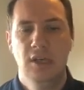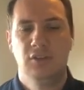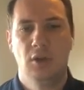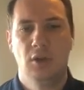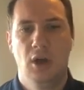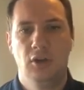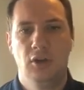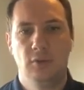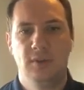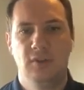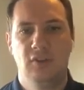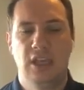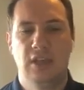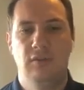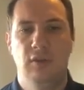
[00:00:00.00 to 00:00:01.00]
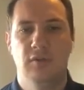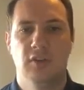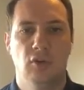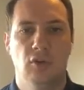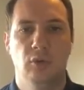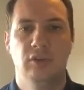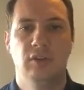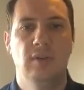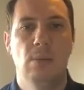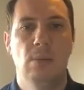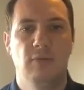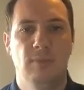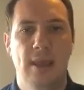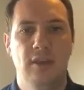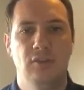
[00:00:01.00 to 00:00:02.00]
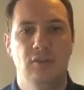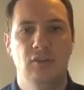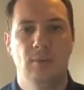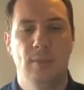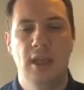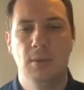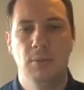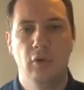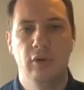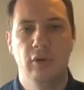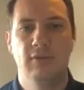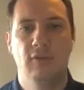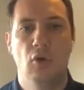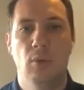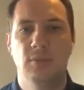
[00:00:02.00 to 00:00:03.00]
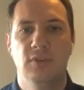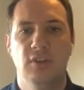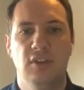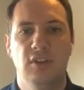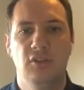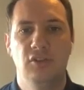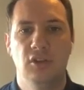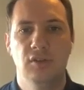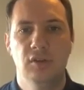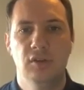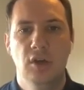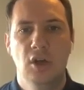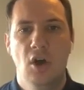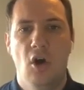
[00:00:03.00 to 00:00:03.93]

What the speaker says: So our job is to give you the tools and the information to make a more informed decision